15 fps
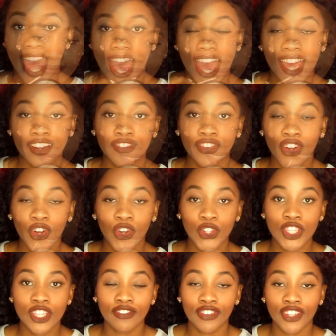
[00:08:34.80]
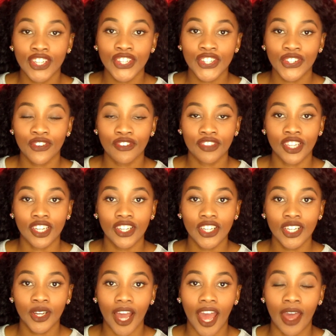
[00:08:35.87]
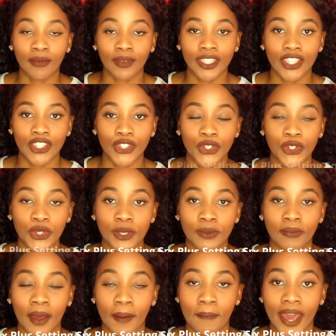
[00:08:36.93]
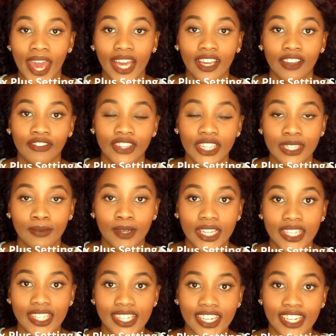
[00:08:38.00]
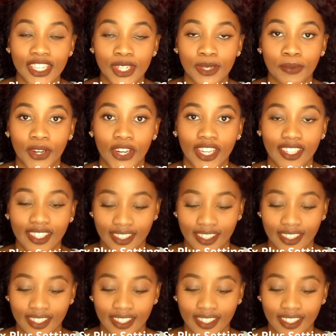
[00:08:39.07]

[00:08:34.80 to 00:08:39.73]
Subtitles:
And of course, to finish off the look, I'm going to use my MAC Fix Plus setting spray.